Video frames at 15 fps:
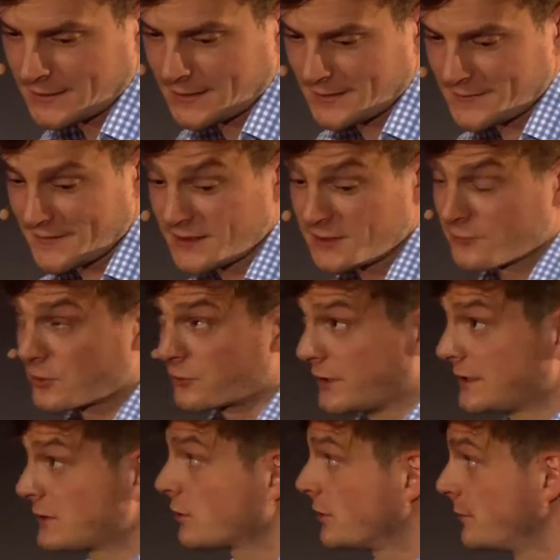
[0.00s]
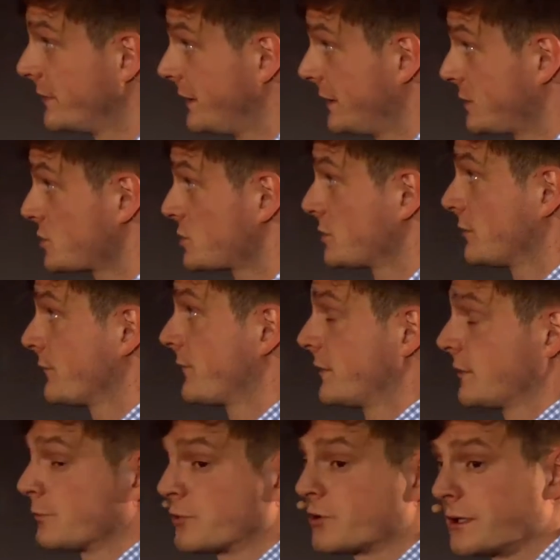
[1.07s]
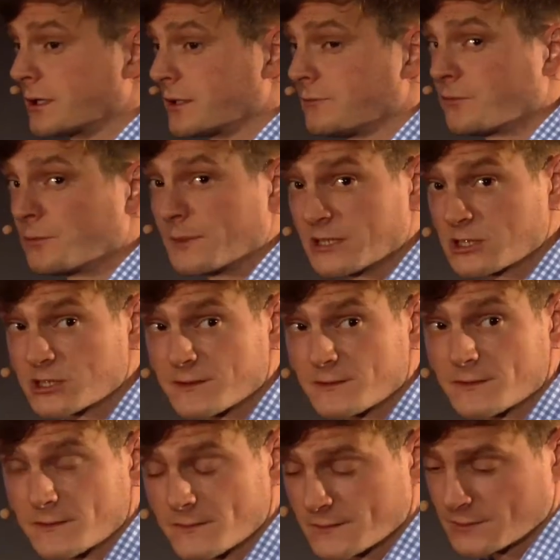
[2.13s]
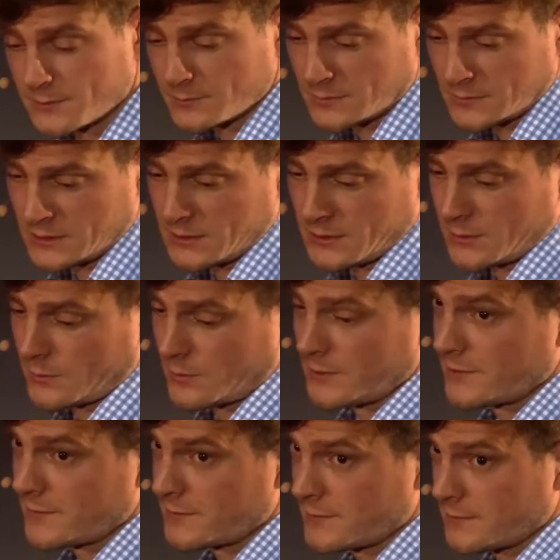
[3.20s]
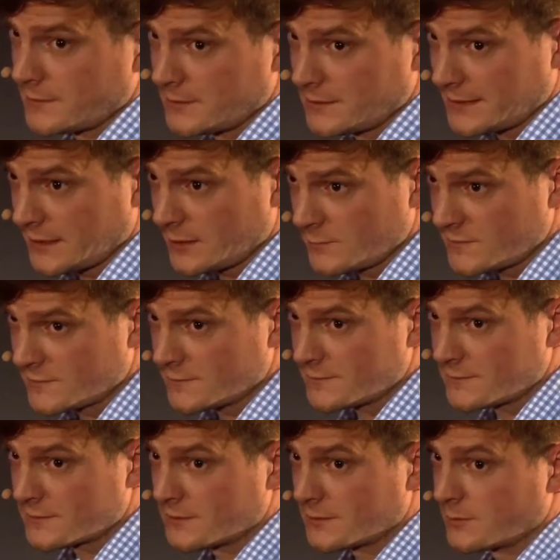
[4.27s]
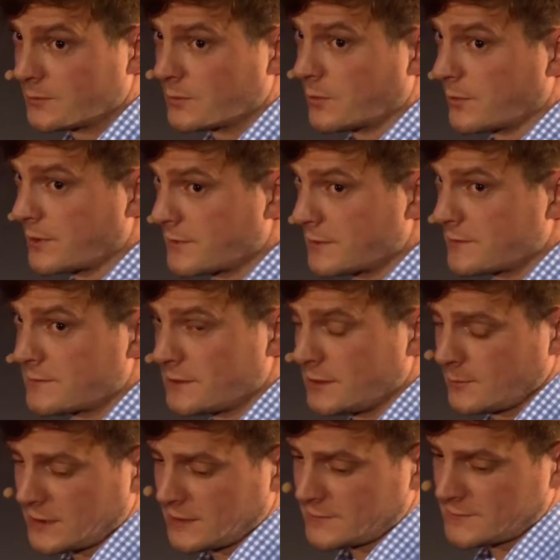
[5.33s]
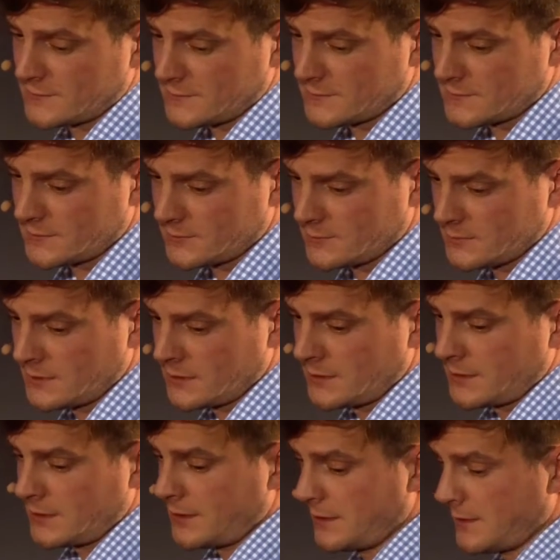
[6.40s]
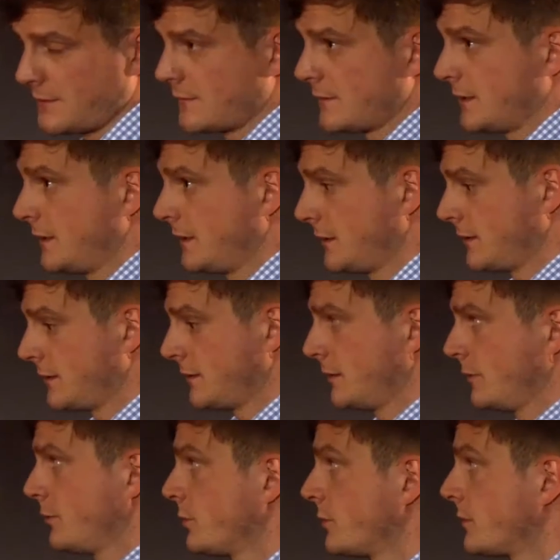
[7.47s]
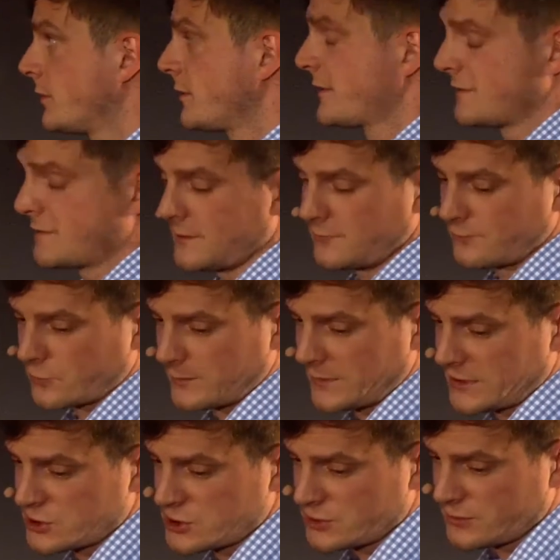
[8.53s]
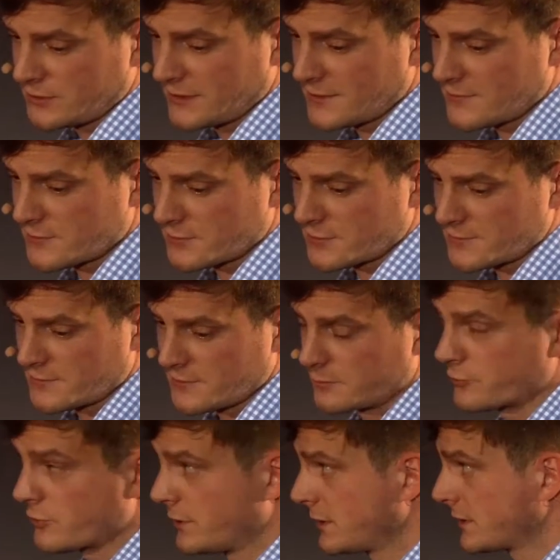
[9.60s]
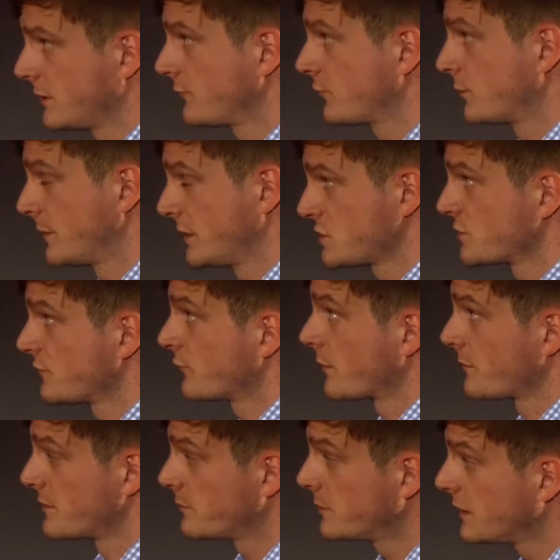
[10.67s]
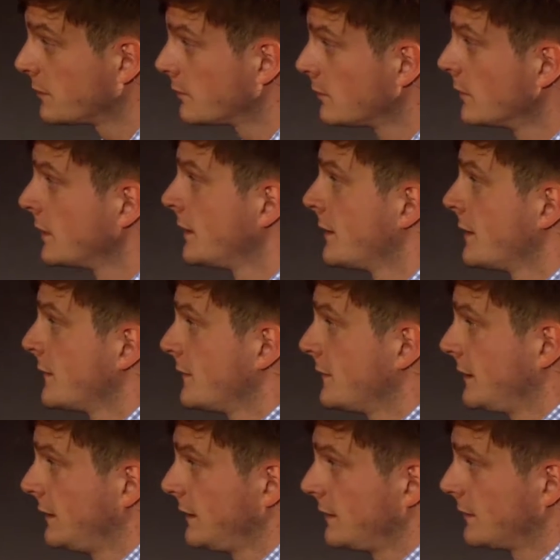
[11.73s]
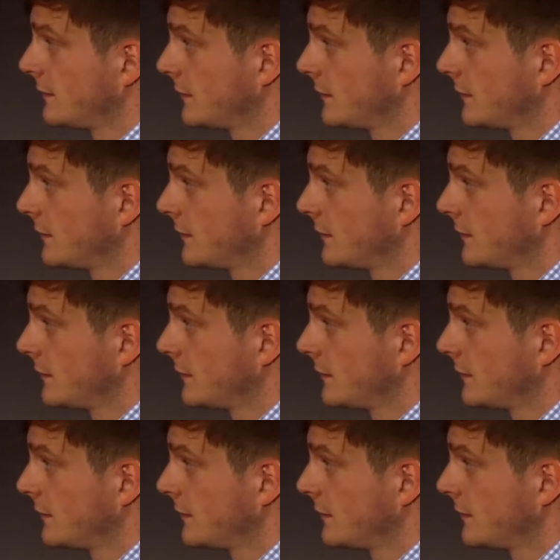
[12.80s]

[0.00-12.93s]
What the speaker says: And they have a great combination of their product information system with a DAM system, with a CMS system, and they put all this information together, the product information from the PIM, the